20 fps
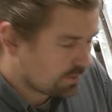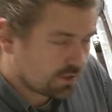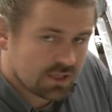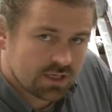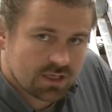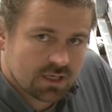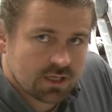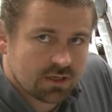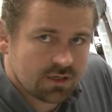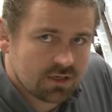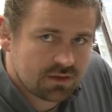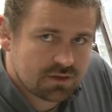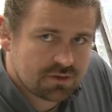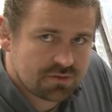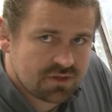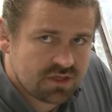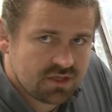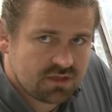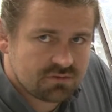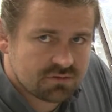Okay, another
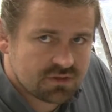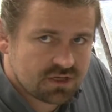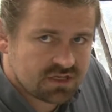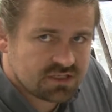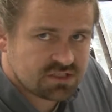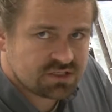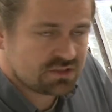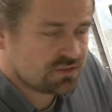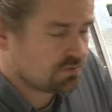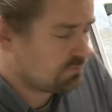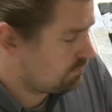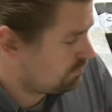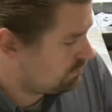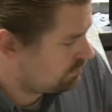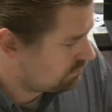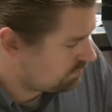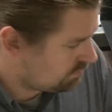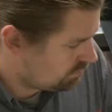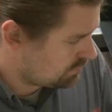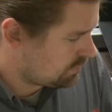thing that is
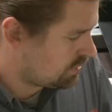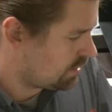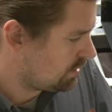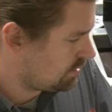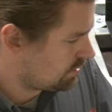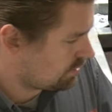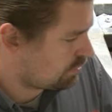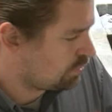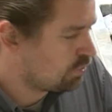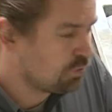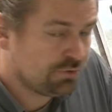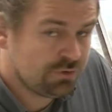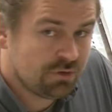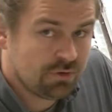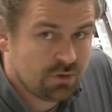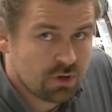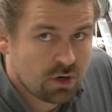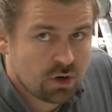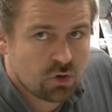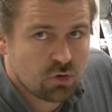good to
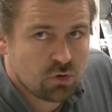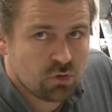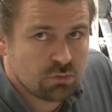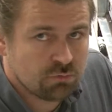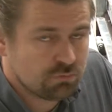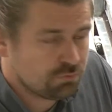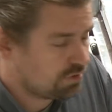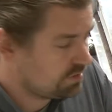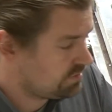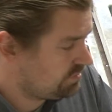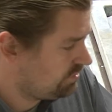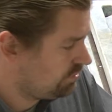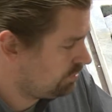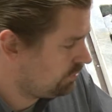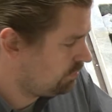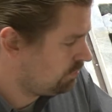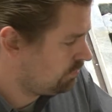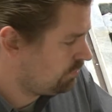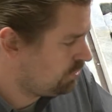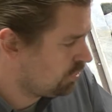know, but
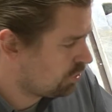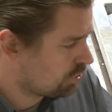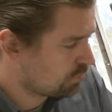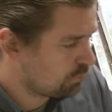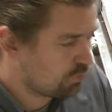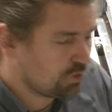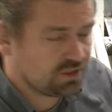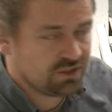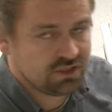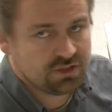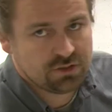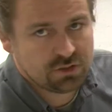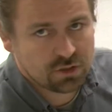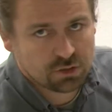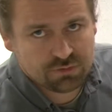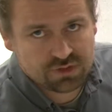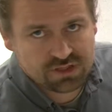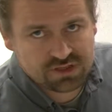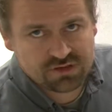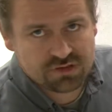you normally
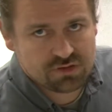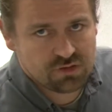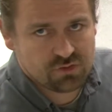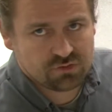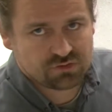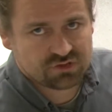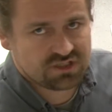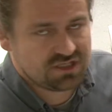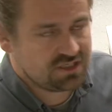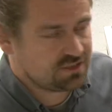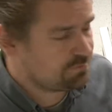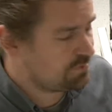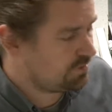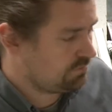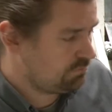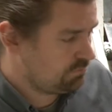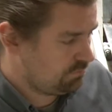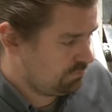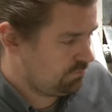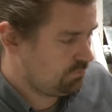don't need to use these, but
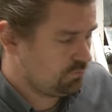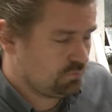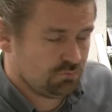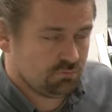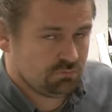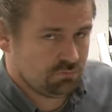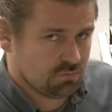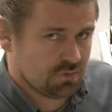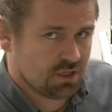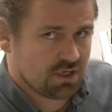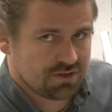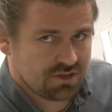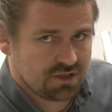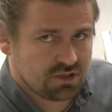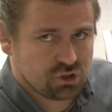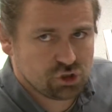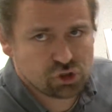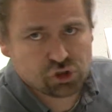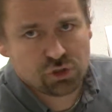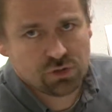I
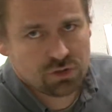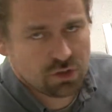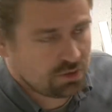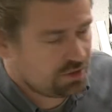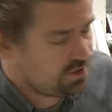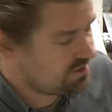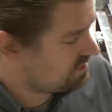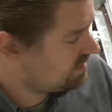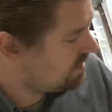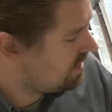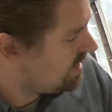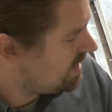think you should know this.